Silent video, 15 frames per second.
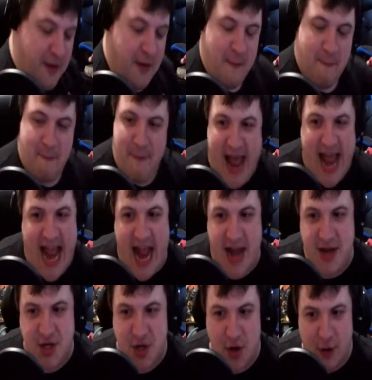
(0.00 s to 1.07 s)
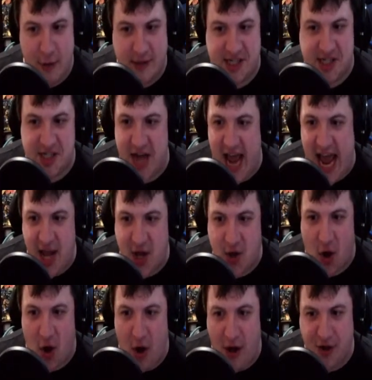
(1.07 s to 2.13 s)
Man, dude, snake
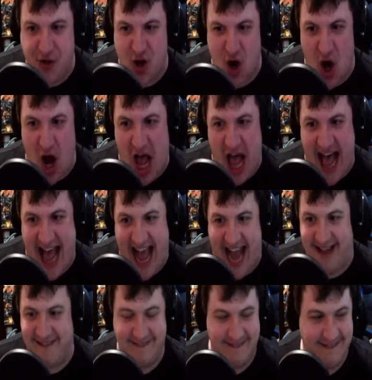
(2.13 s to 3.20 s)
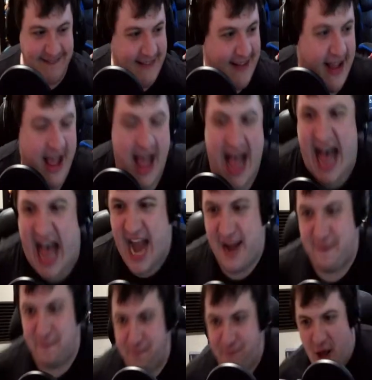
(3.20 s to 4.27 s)
girls are hot! I'd
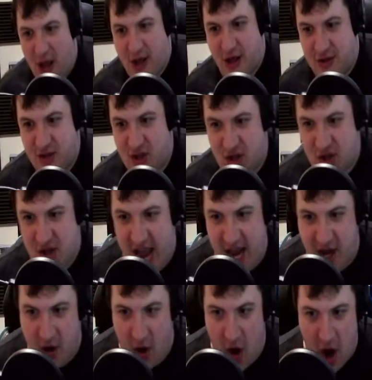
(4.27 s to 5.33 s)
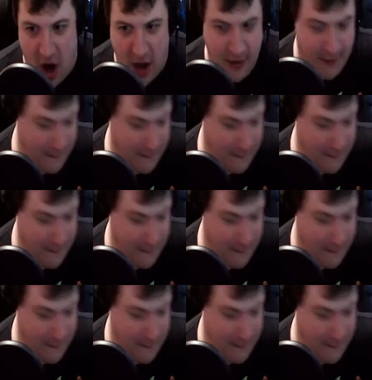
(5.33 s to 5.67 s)
fuck a snake girl!